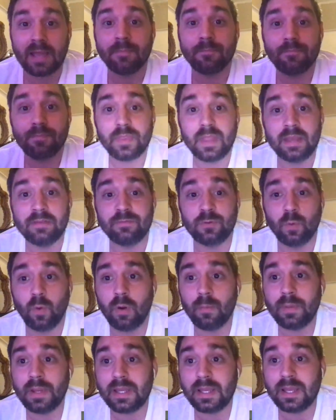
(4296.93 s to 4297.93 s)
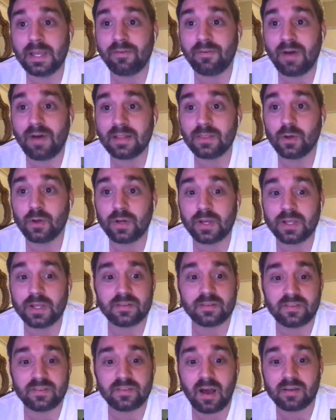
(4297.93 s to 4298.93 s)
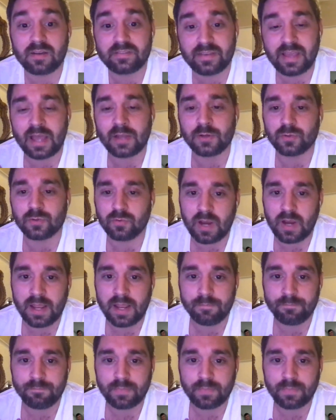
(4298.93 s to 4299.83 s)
if I look at the Sox schedule, right,